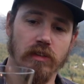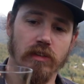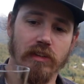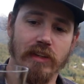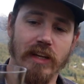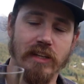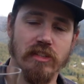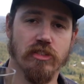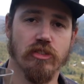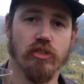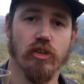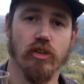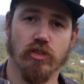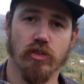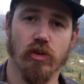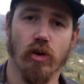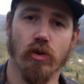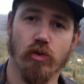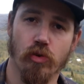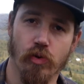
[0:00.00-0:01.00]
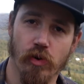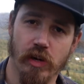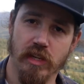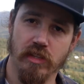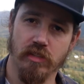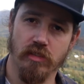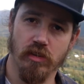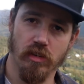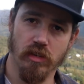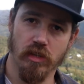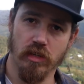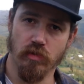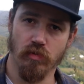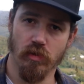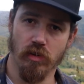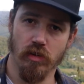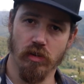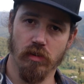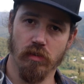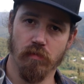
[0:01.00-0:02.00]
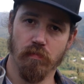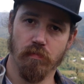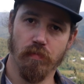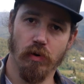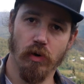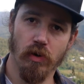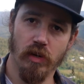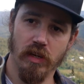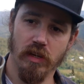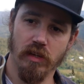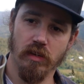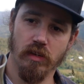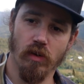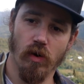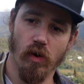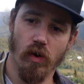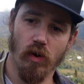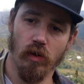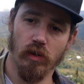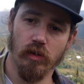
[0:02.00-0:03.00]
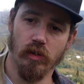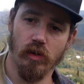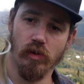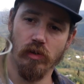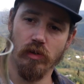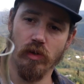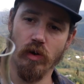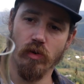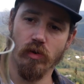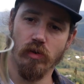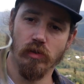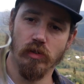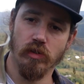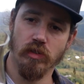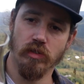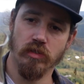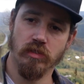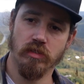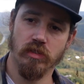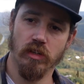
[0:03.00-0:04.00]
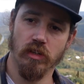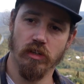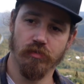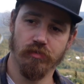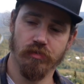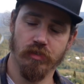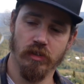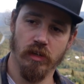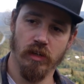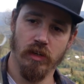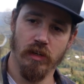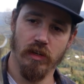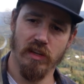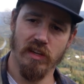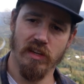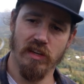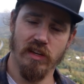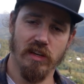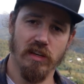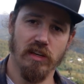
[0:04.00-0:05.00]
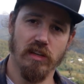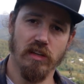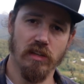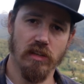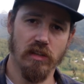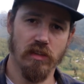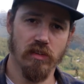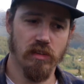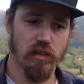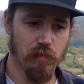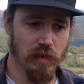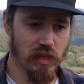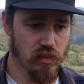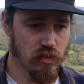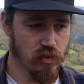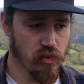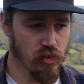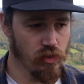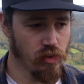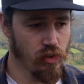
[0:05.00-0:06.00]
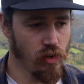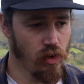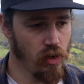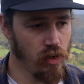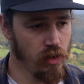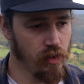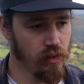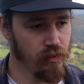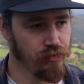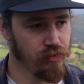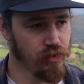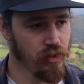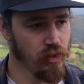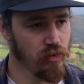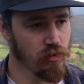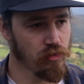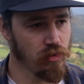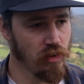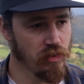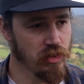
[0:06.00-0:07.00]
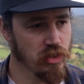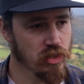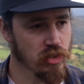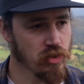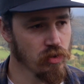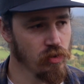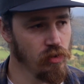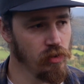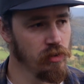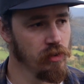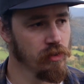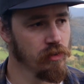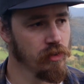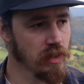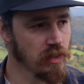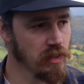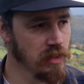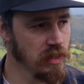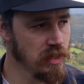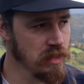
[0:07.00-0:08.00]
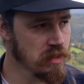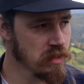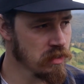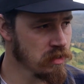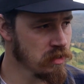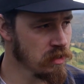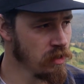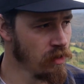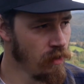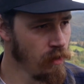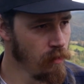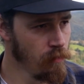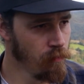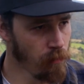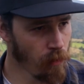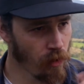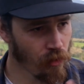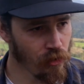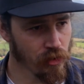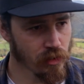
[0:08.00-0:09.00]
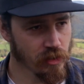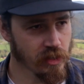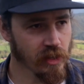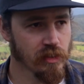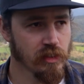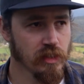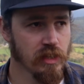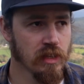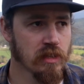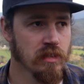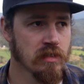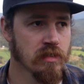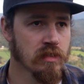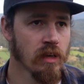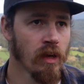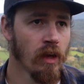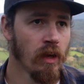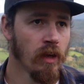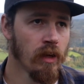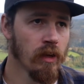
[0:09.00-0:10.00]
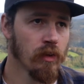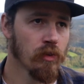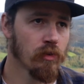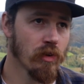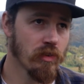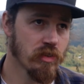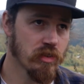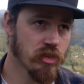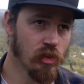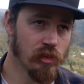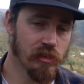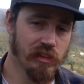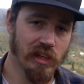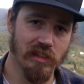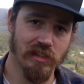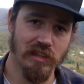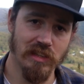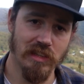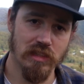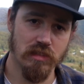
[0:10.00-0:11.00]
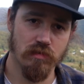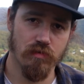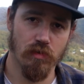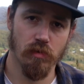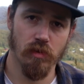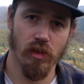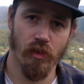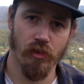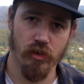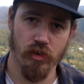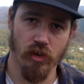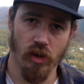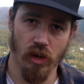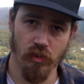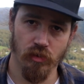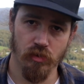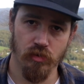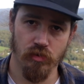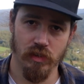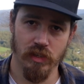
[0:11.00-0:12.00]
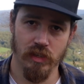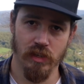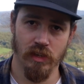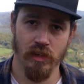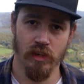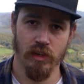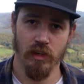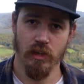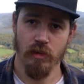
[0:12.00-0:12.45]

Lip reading: Let's just go crazy on this one. Put in all your local good stuff in the mixture of traditional techniques, modern techniques, traditional techniques from another country.